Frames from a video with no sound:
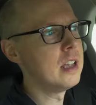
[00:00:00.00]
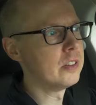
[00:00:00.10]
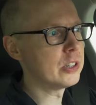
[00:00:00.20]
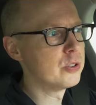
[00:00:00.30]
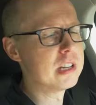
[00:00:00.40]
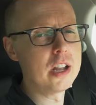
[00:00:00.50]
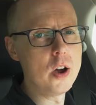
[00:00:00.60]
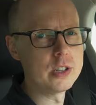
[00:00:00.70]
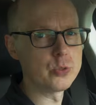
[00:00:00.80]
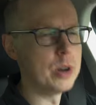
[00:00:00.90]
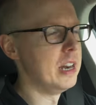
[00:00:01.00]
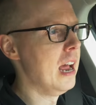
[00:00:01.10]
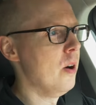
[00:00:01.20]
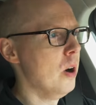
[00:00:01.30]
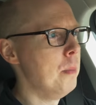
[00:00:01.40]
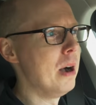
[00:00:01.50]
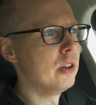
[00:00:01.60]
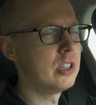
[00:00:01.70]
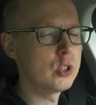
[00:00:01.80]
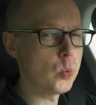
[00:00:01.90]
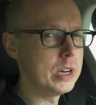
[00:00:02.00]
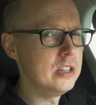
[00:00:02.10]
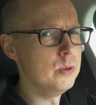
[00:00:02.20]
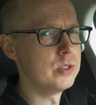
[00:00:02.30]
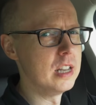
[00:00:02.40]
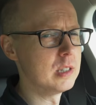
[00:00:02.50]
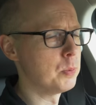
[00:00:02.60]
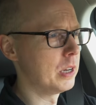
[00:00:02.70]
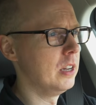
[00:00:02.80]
electricity costs right now about 22 cents per